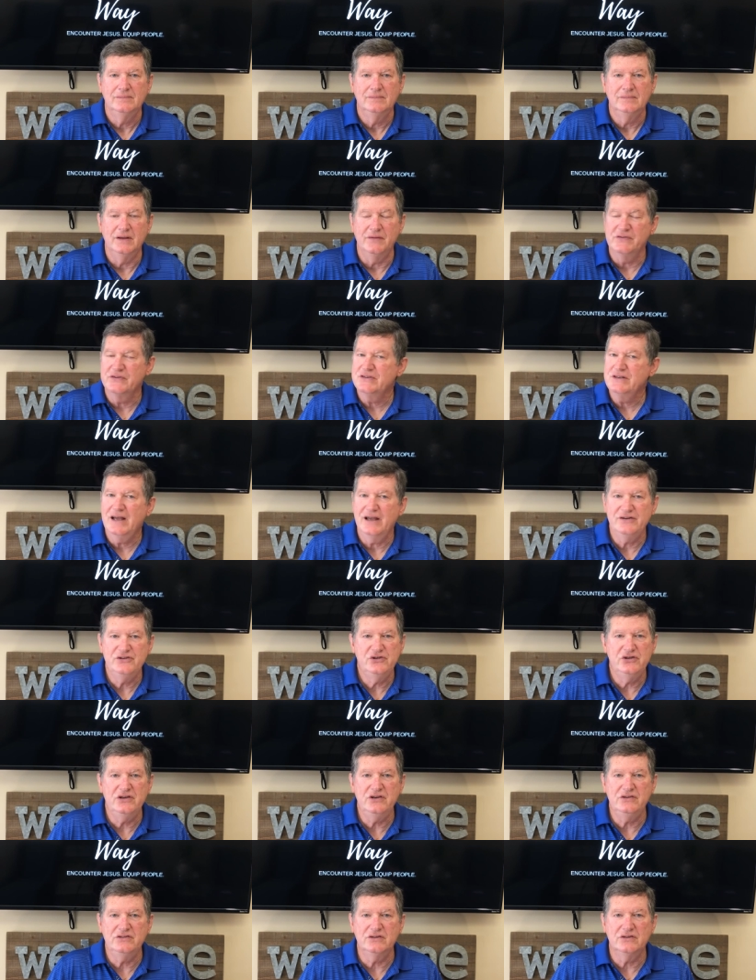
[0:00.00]
if it's not
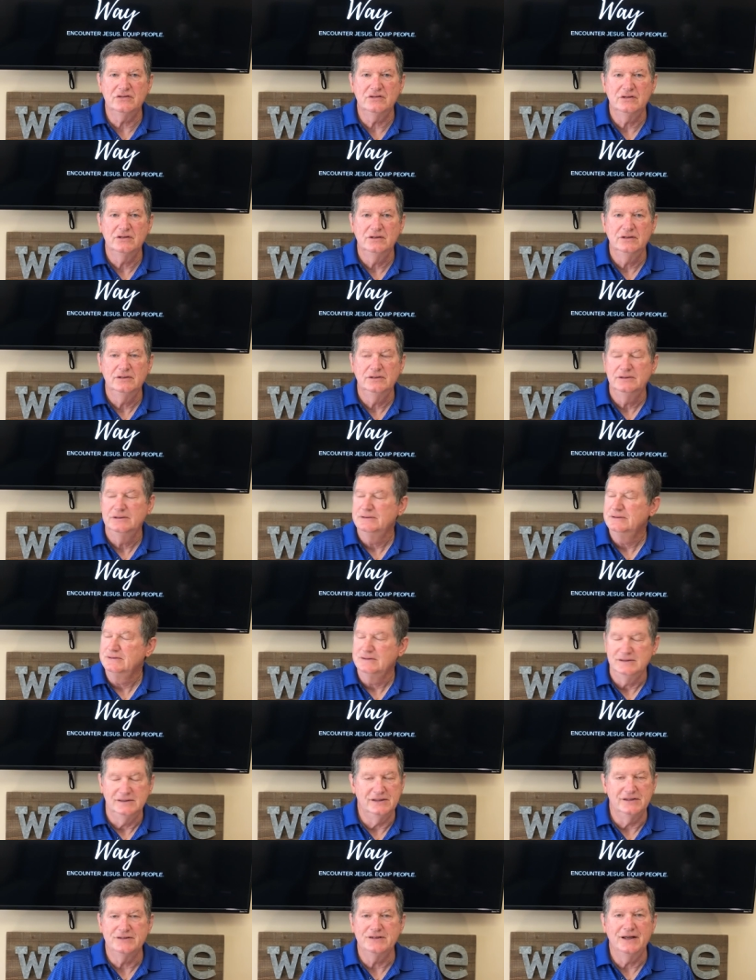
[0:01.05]
Jesus,
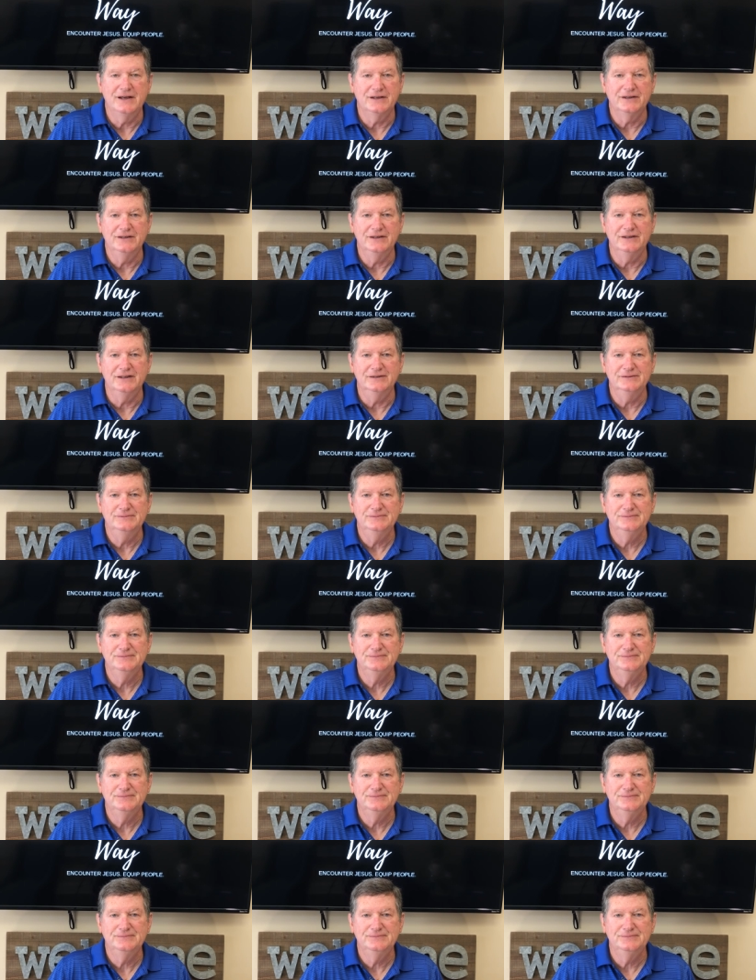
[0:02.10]
it's not good.